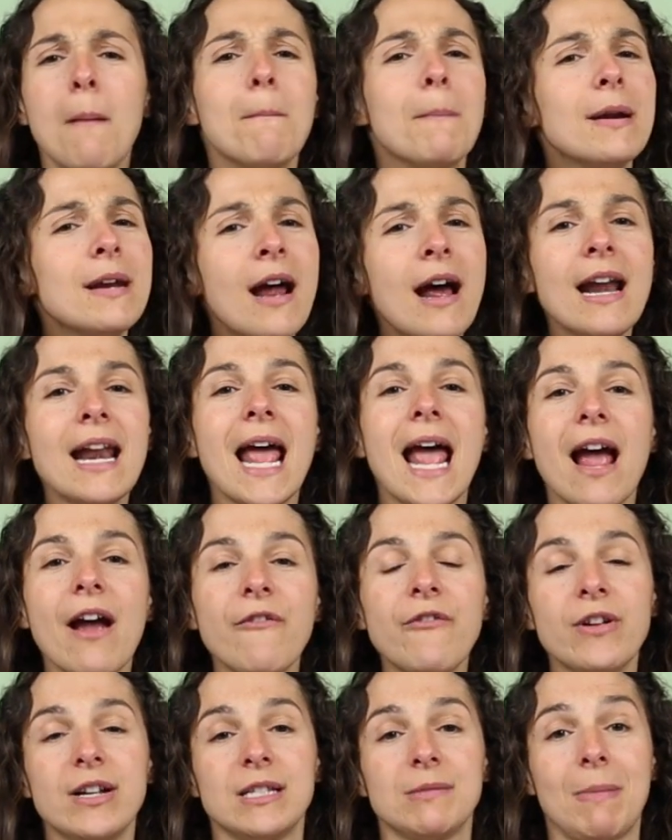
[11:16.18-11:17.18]
But not
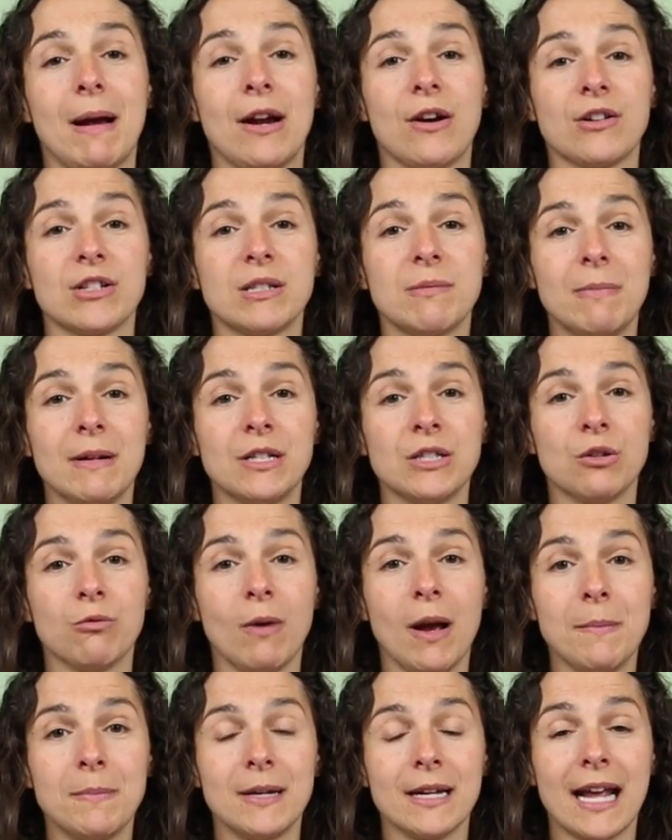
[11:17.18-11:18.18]
every spider spins a
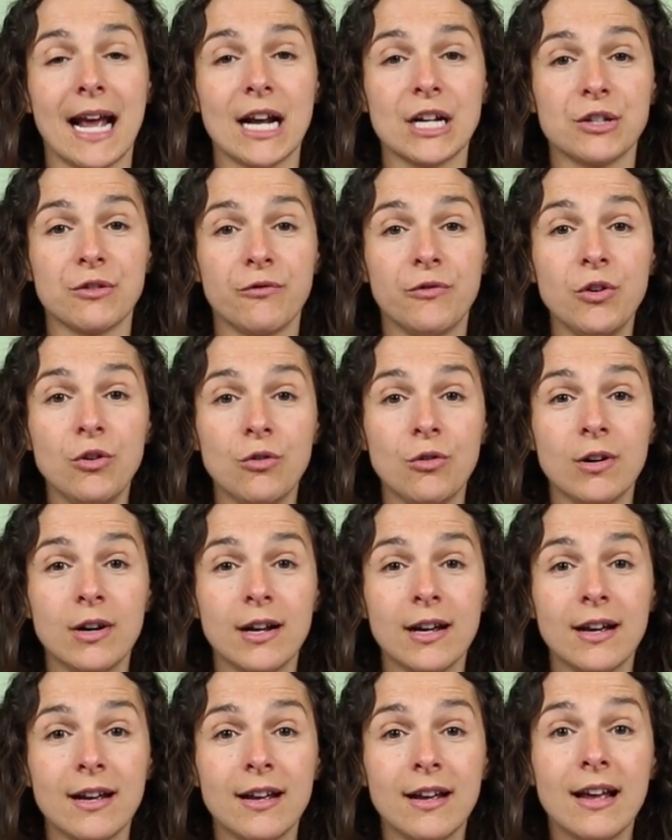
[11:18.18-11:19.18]
web to catch food.
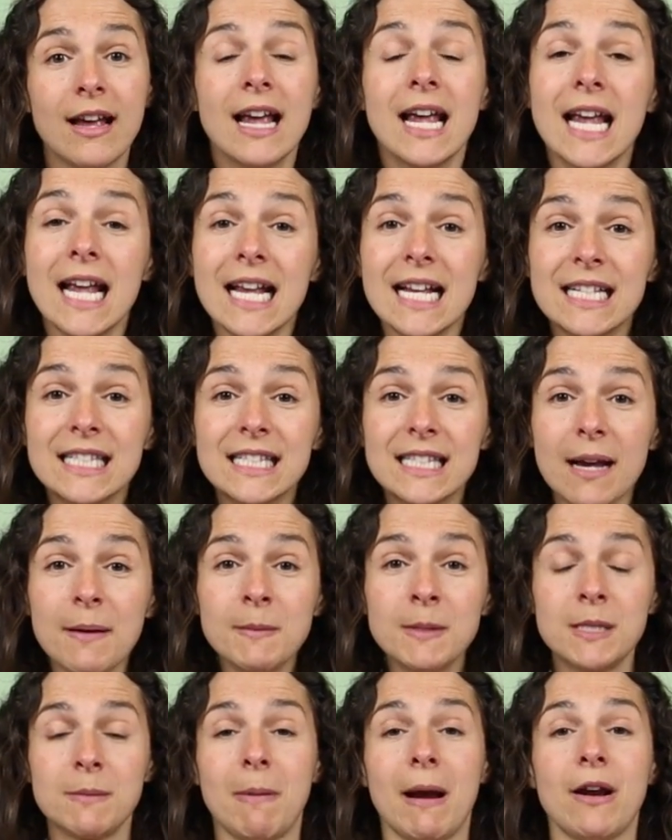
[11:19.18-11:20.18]

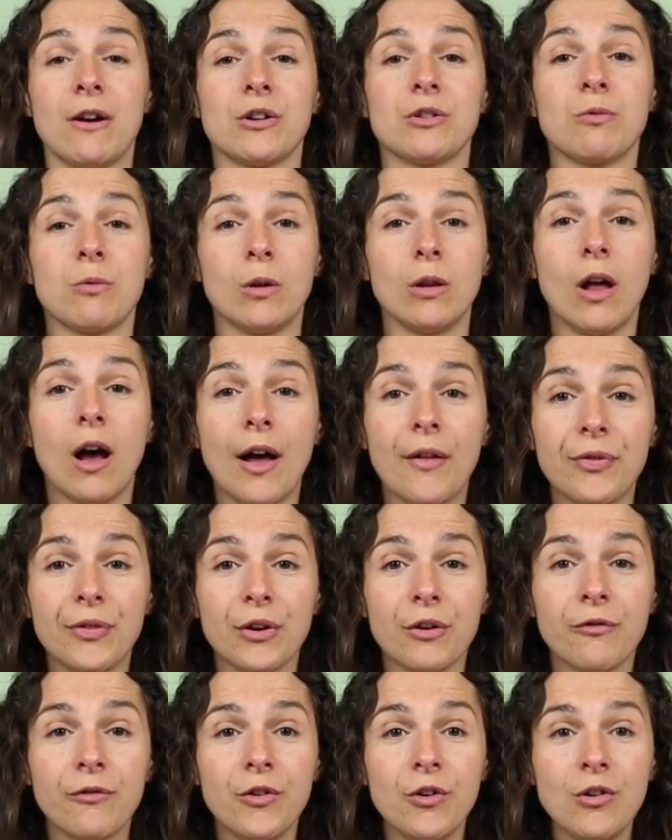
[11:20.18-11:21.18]
Some spiders will hunt
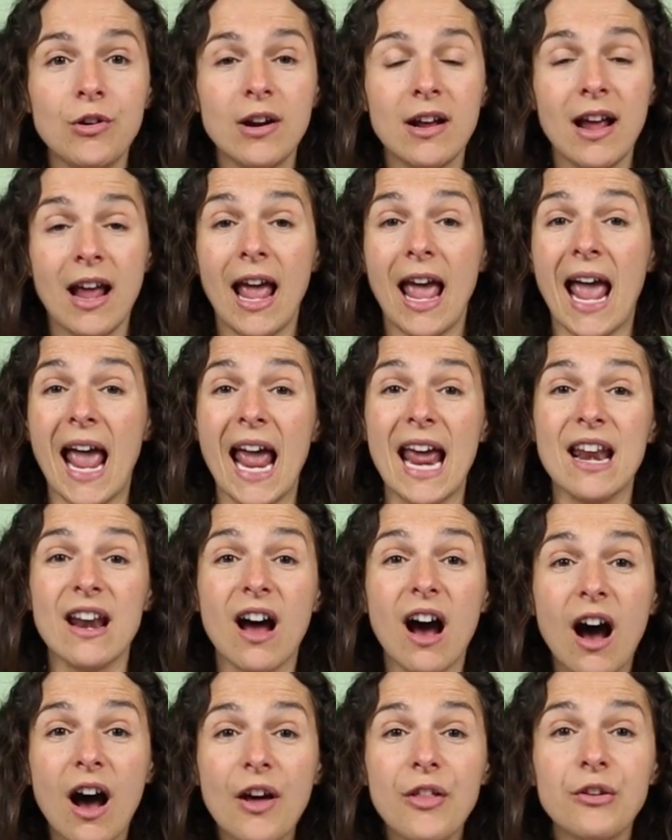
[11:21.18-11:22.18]
their food, and
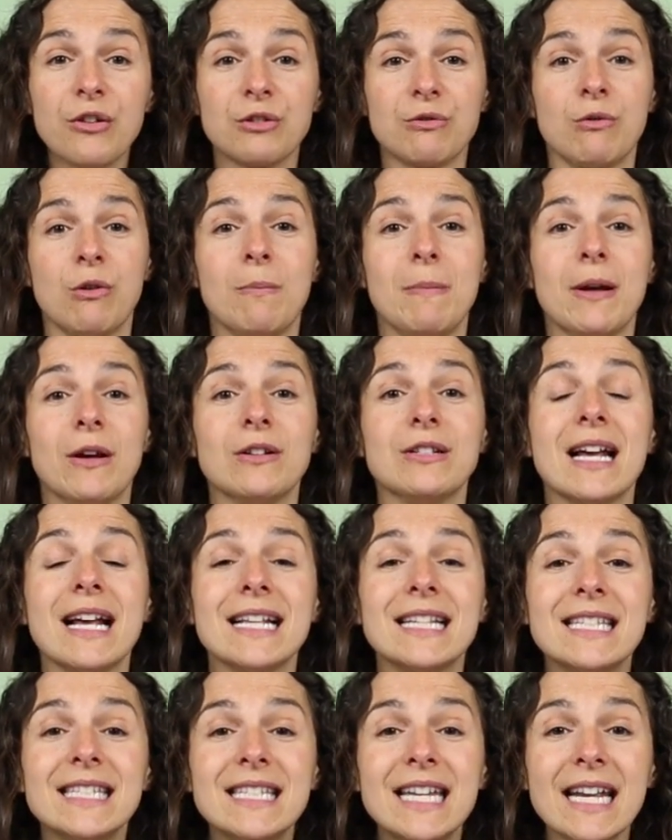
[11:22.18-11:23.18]
others will build a
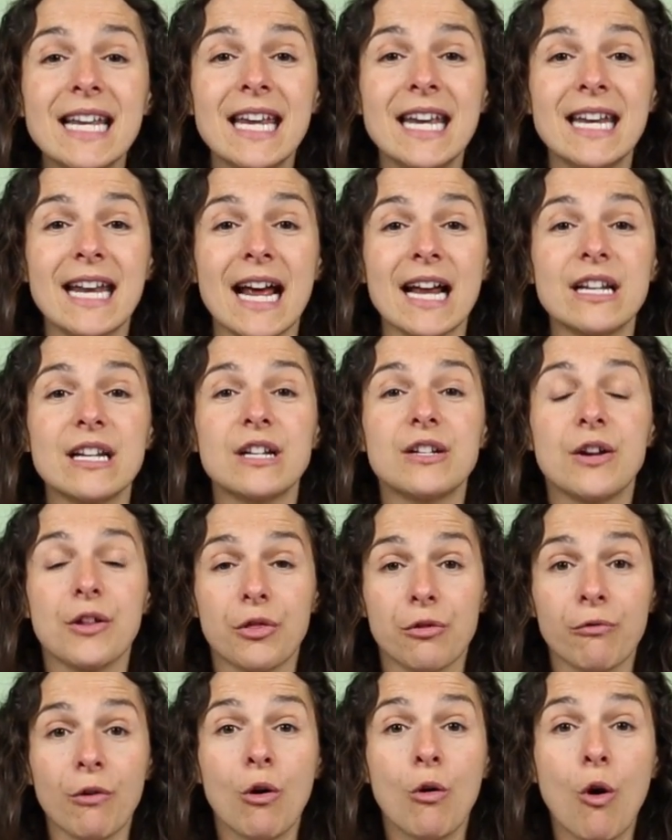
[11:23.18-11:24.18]
sticky net to
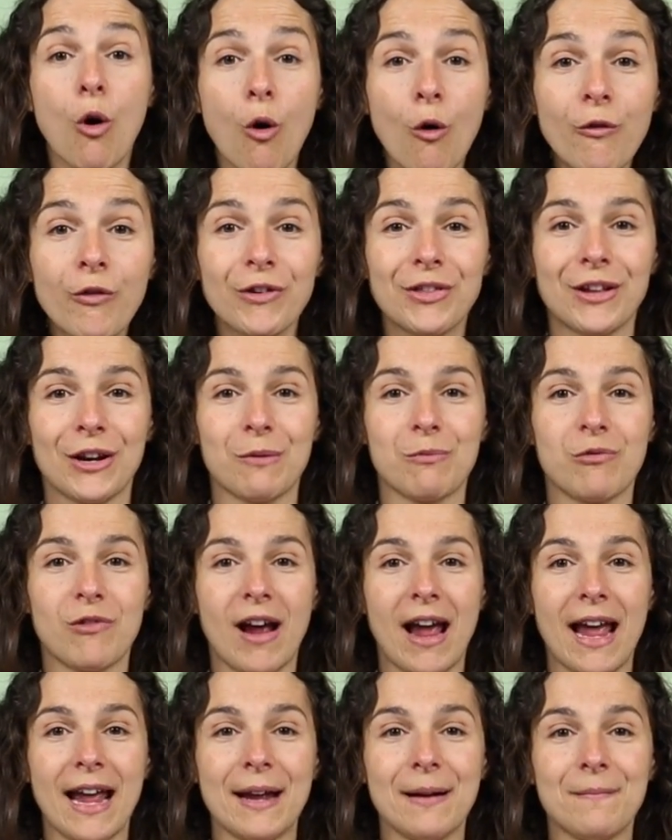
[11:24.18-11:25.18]
throw over their
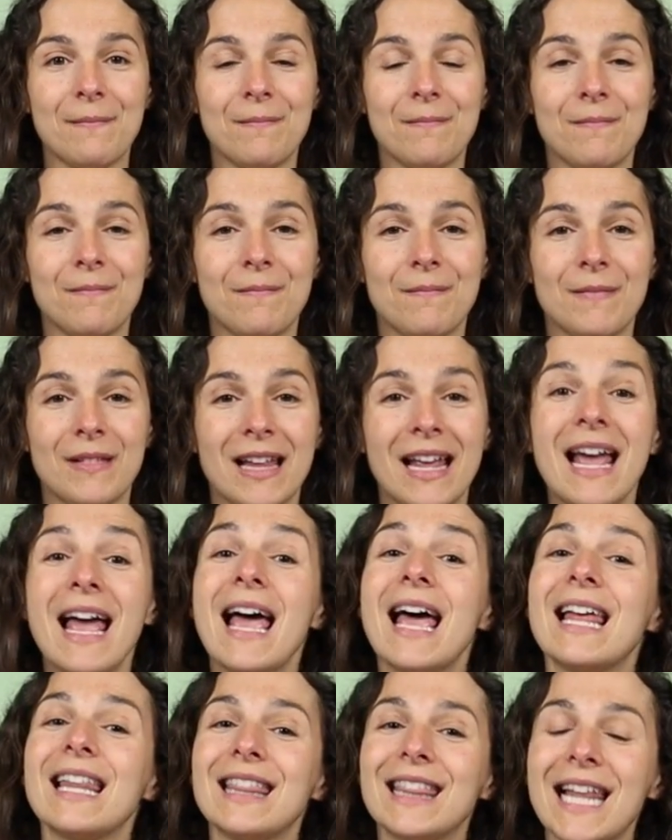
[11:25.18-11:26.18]
prey.
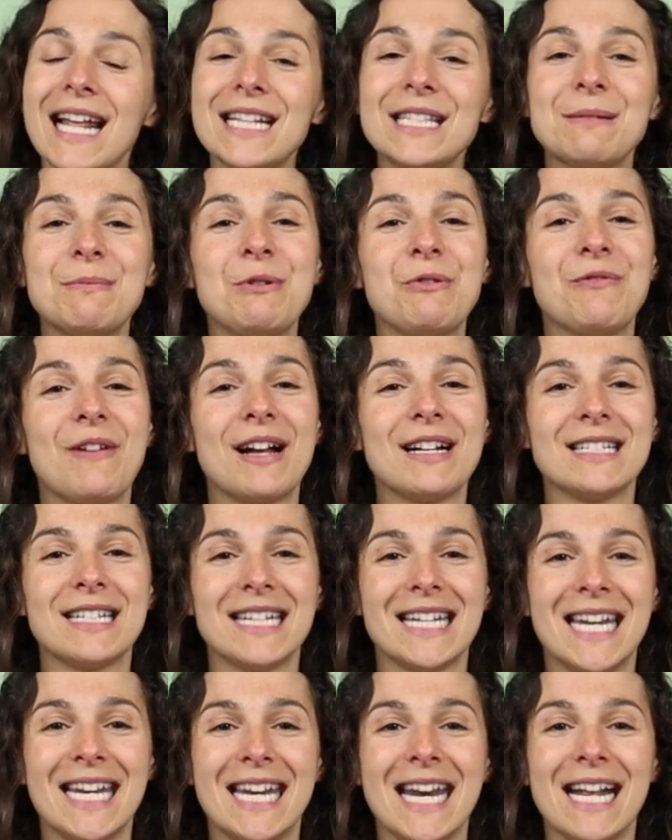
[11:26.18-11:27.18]
Let's move on
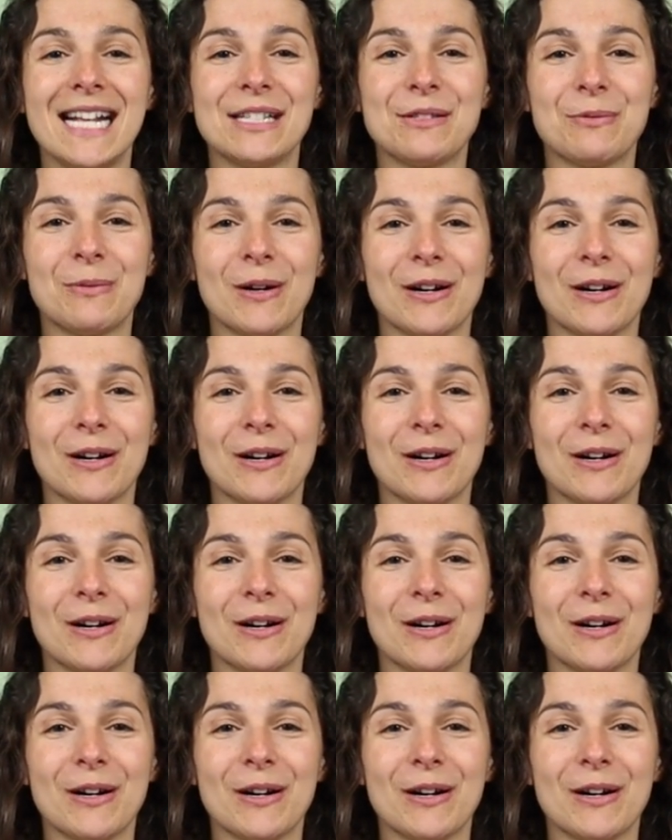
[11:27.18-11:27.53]
to today's